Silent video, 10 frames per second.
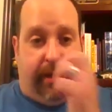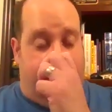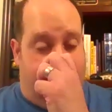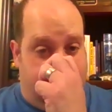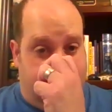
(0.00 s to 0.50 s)
and
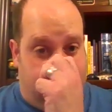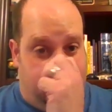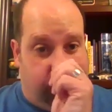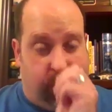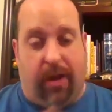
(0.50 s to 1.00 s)
I also
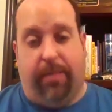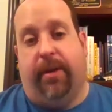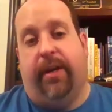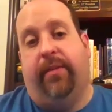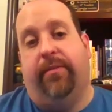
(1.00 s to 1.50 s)
may draw
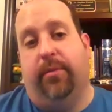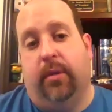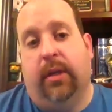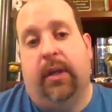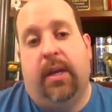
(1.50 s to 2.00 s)
upon it
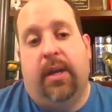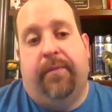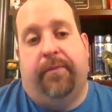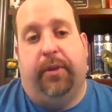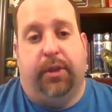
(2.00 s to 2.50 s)
for
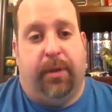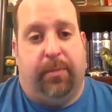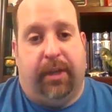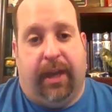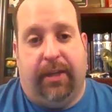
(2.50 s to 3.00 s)
future
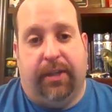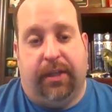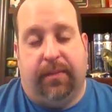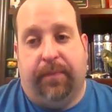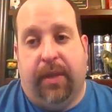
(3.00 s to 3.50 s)

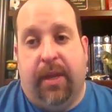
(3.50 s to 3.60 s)
publication.